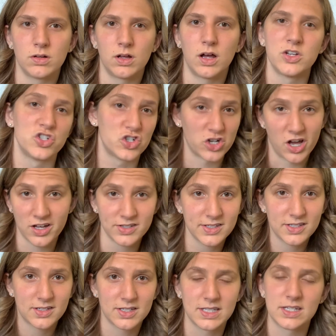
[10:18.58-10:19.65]

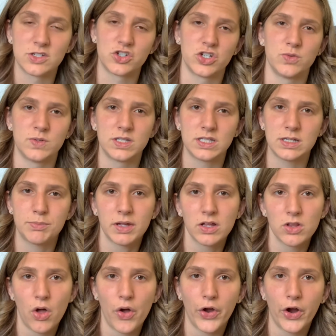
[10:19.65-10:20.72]
adjust since she was
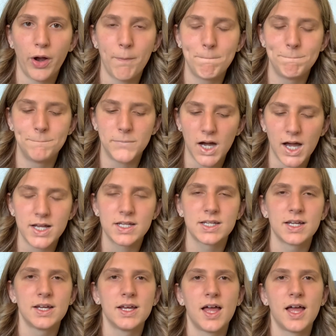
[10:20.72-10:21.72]
sleeping longer, but